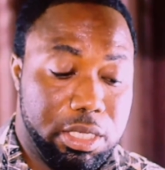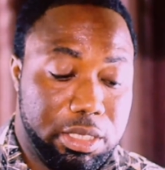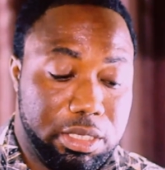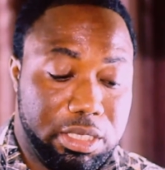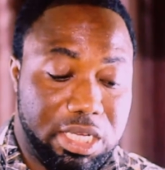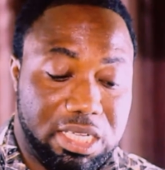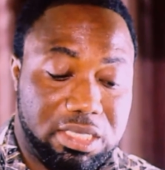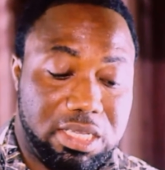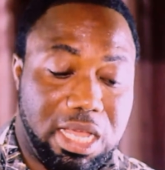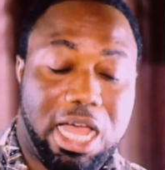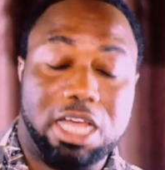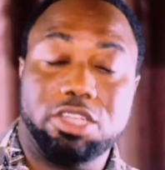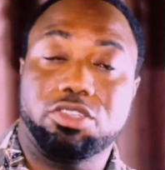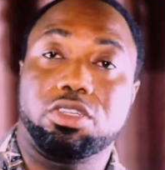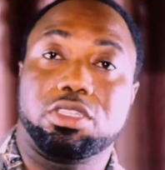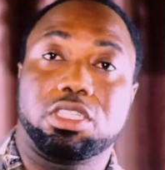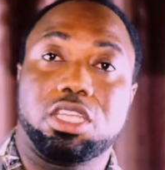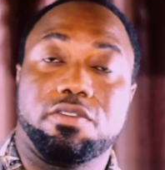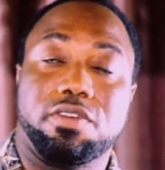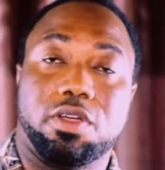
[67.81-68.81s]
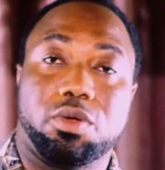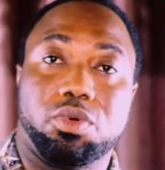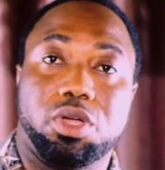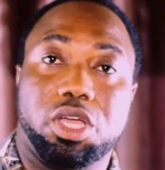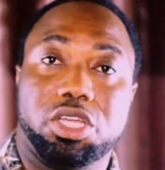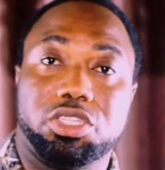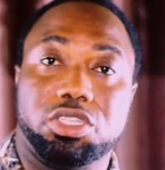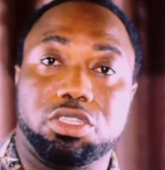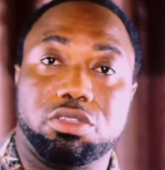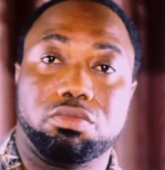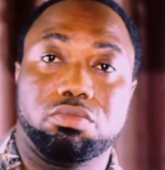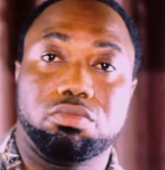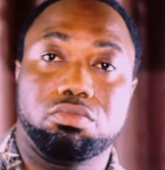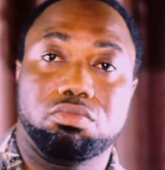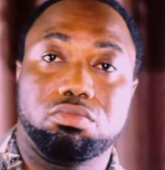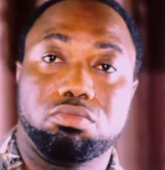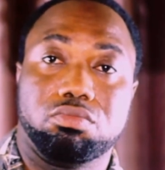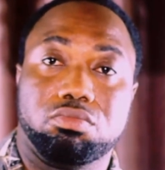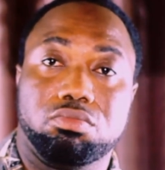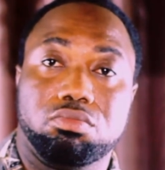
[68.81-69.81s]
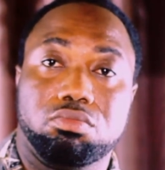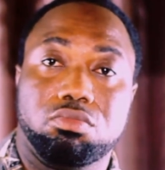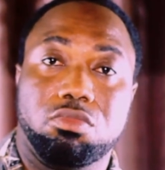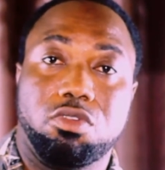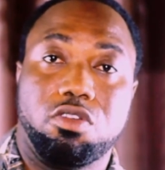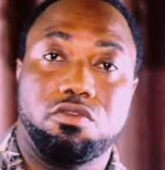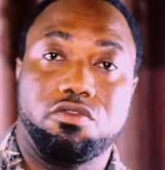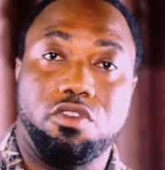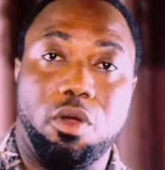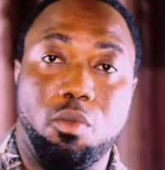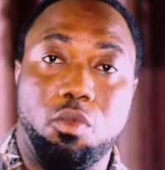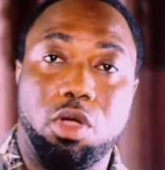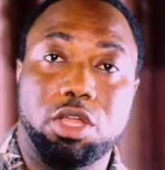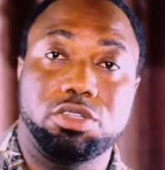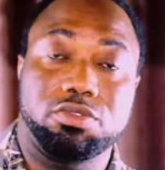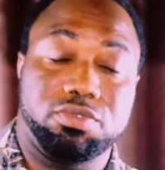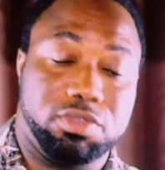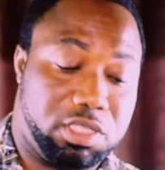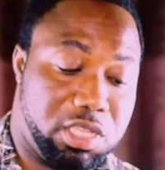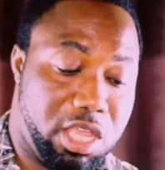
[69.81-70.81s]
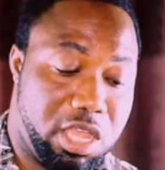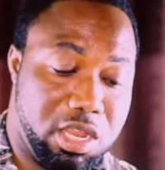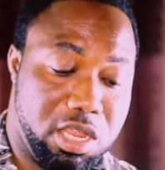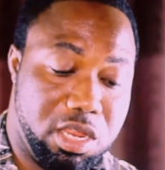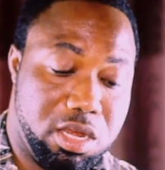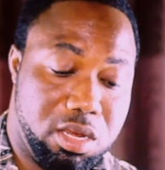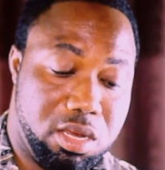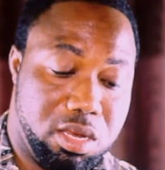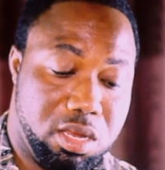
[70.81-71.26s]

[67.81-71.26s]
just ask yourself a question from what you've studied